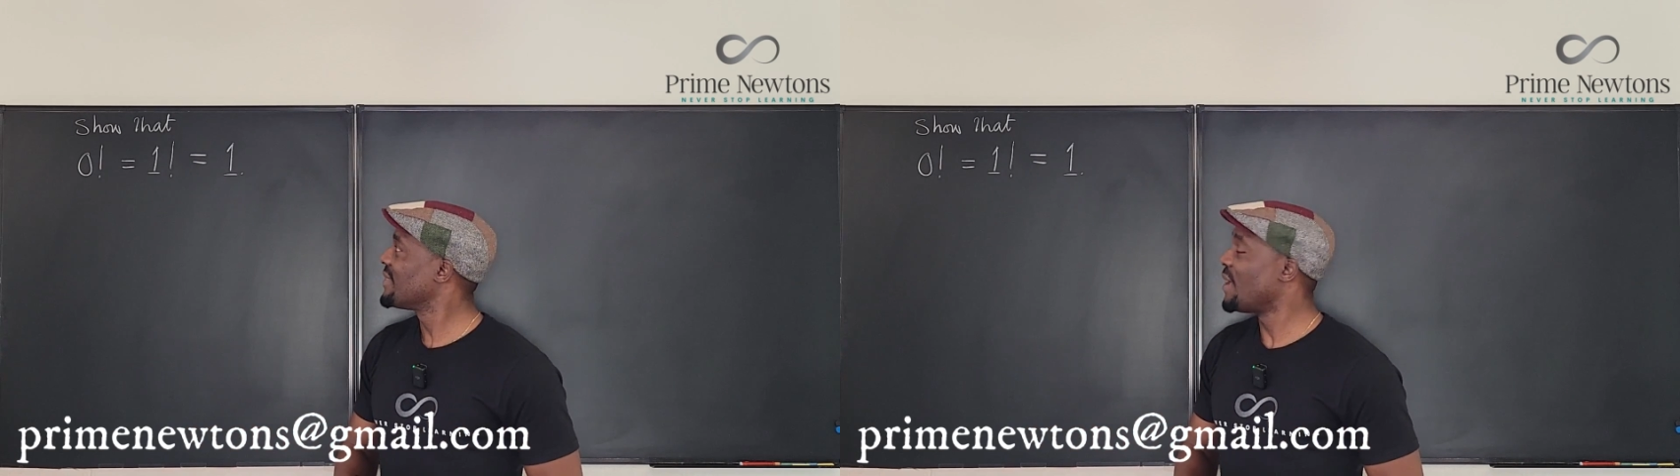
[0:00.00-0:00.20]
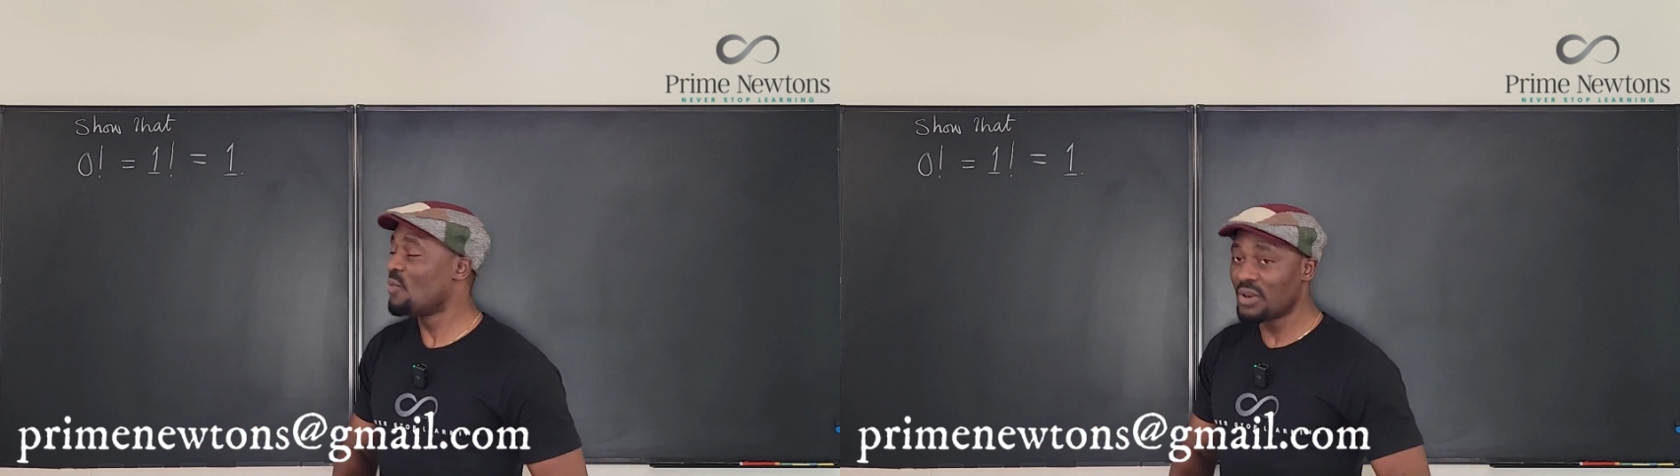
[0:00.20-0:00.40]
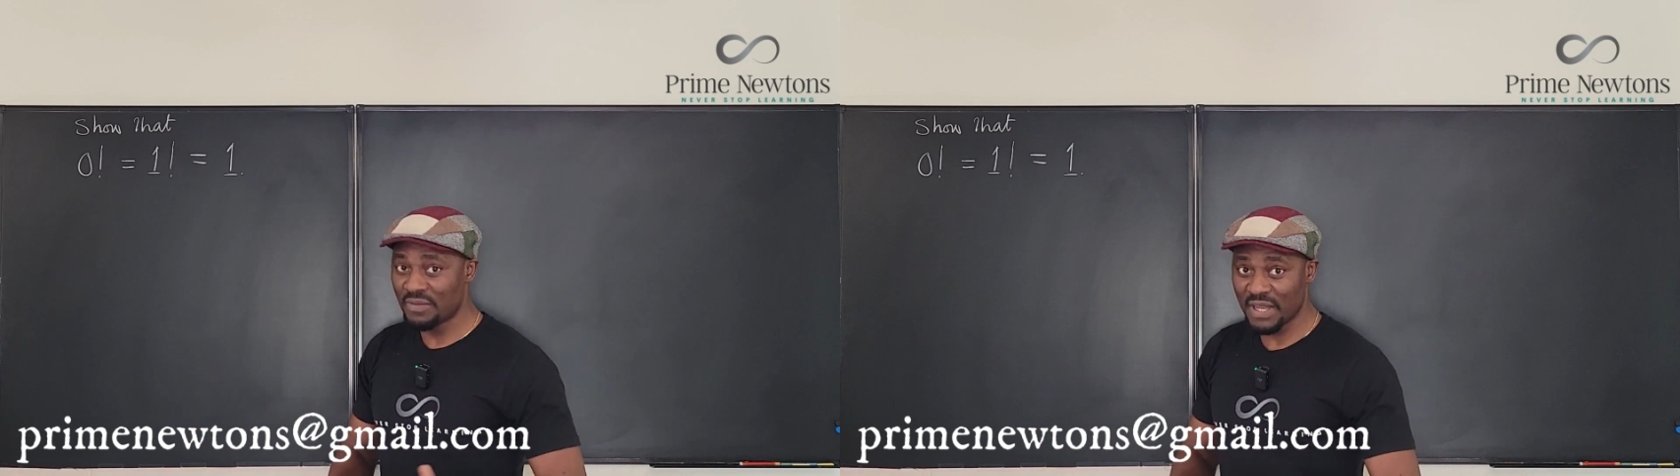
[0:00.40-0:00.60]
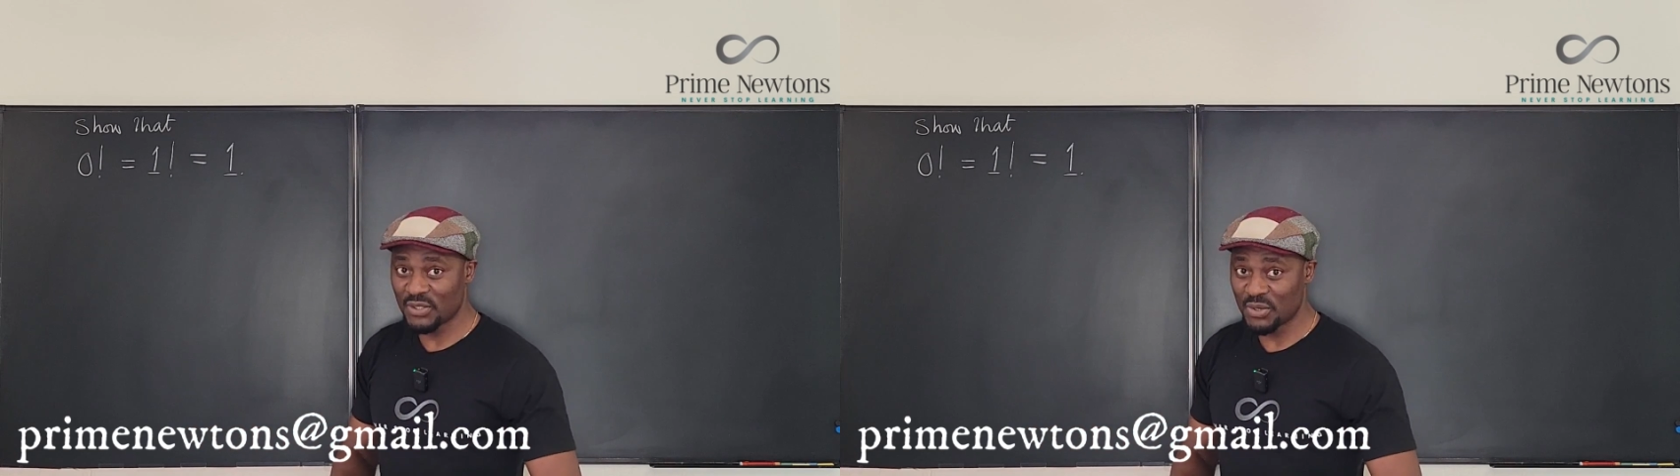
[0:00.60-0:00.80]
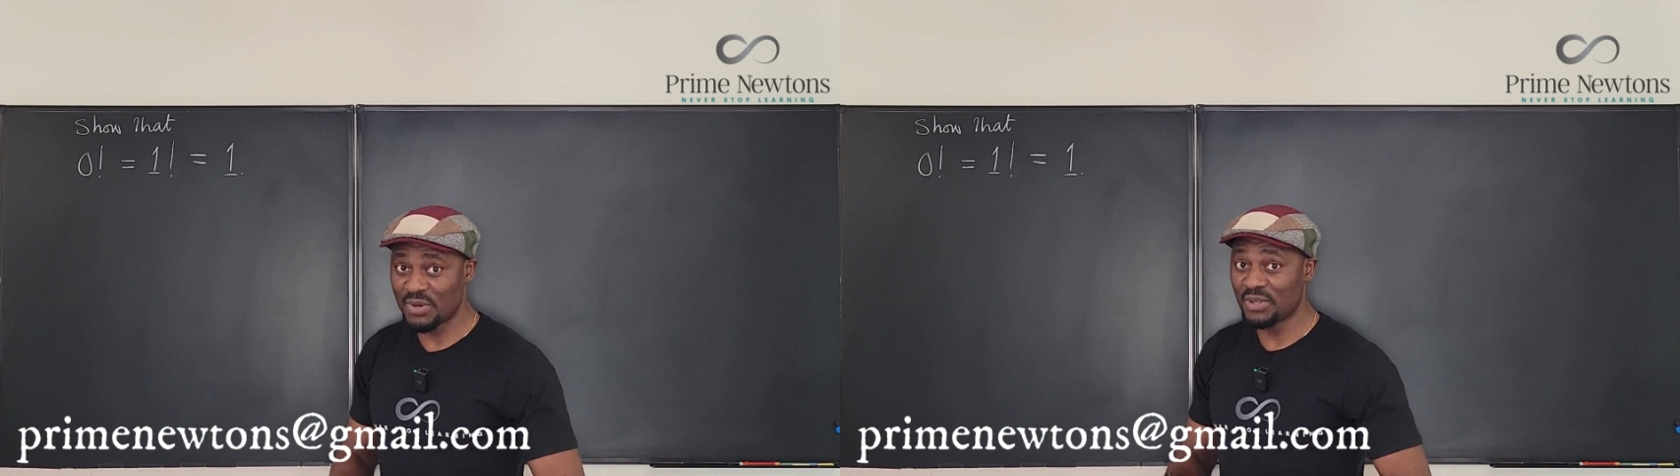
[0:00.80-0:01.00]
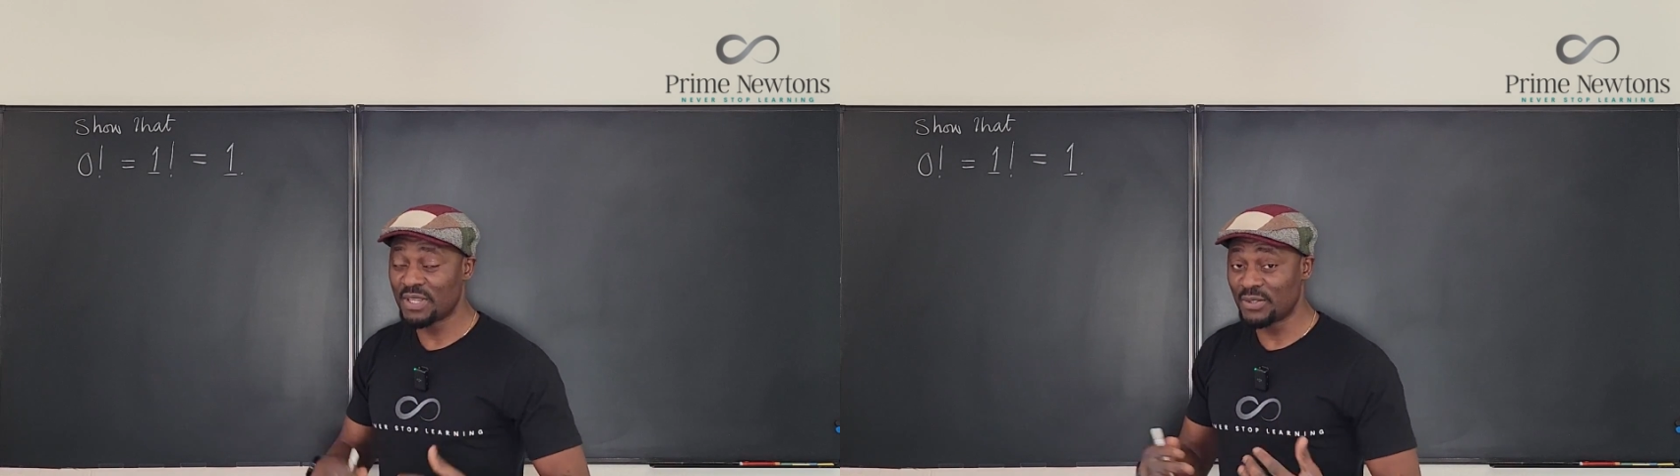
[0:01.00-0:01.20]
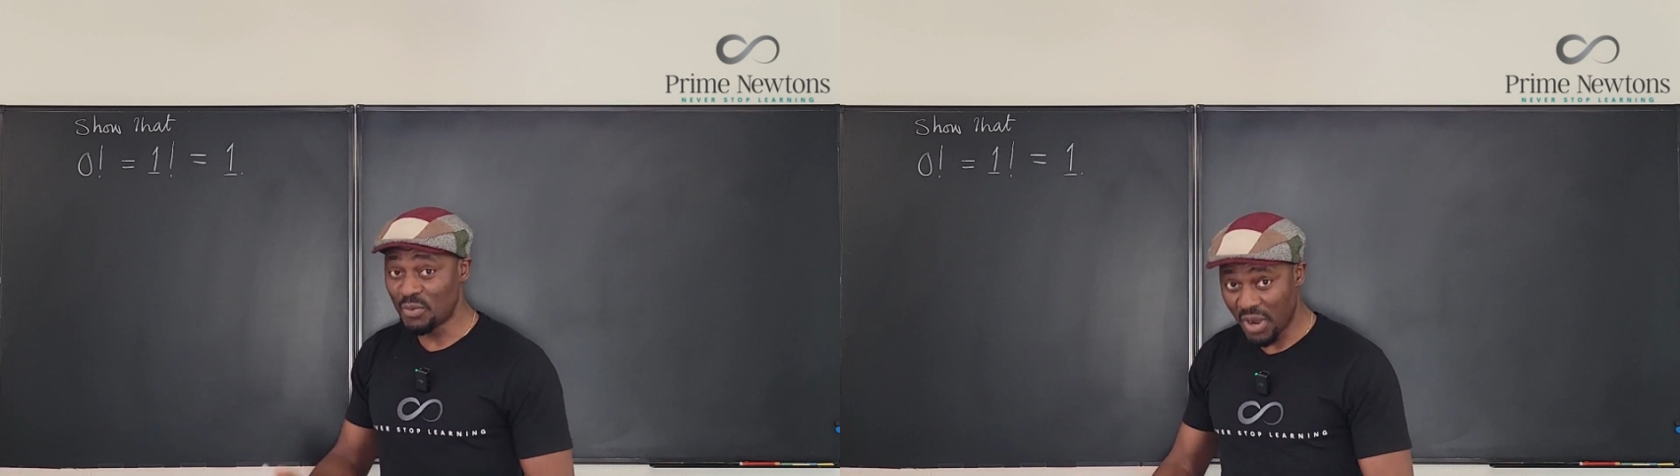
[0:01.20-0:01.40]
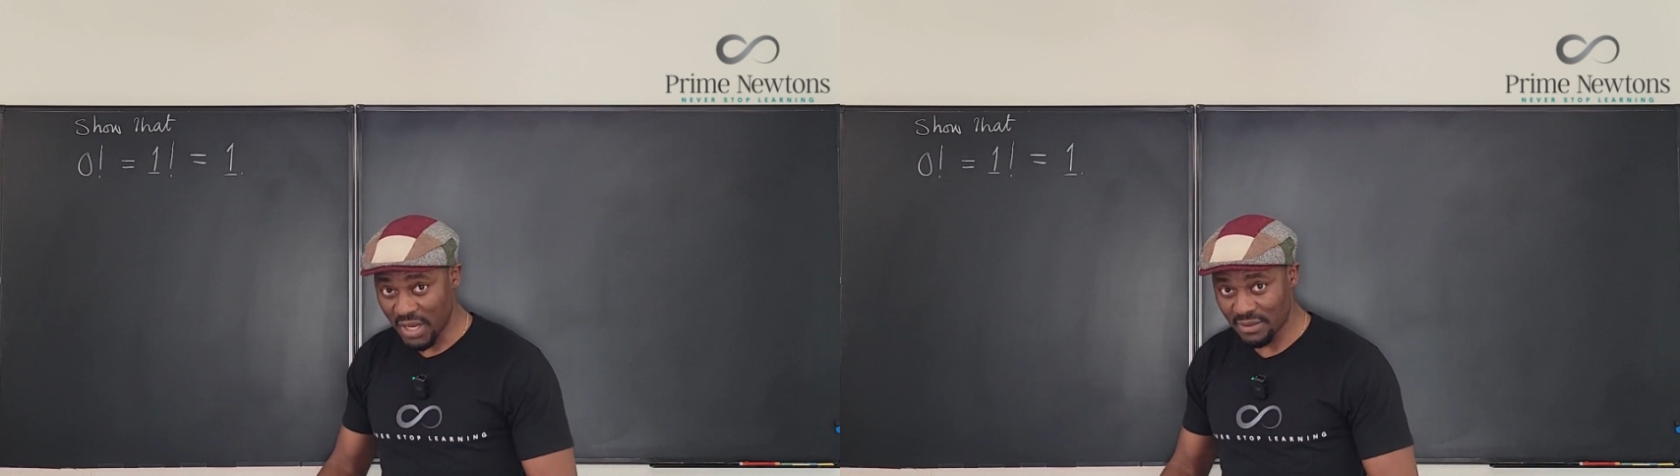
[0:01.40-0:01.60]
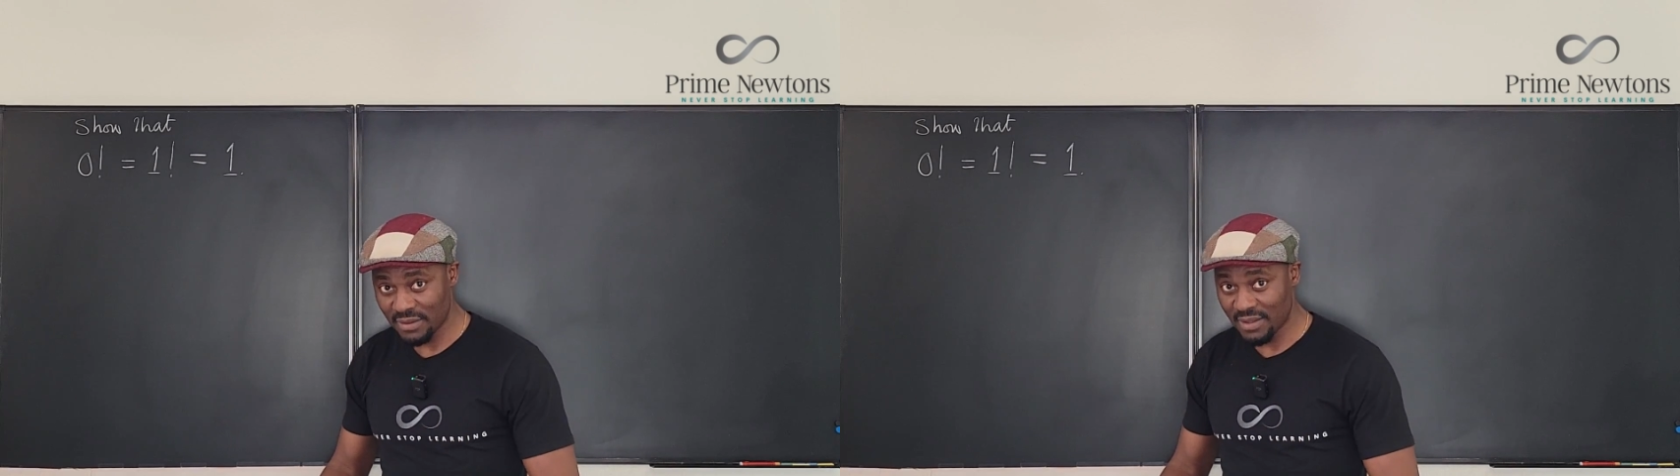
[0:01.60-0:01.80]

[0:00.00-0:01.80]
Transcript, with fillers: And 1 factorial is 1.